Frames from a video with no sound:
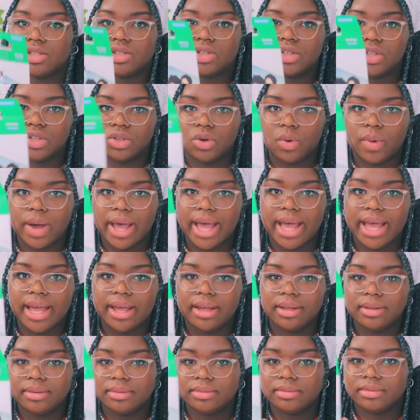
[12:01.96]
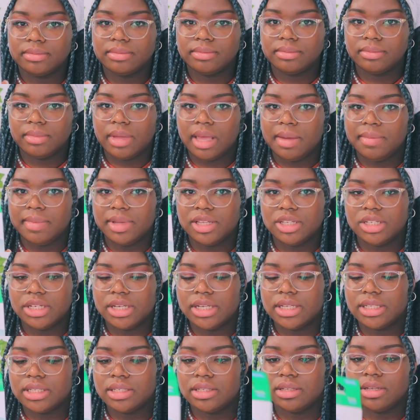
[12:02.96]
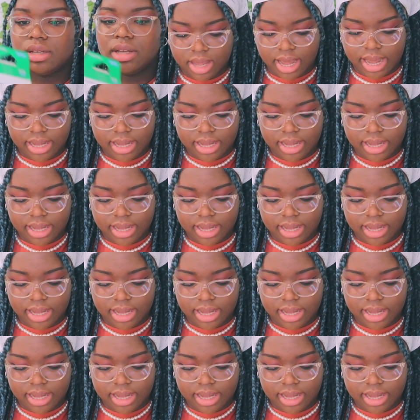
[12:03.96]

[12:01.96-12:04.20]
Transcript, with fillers: square images.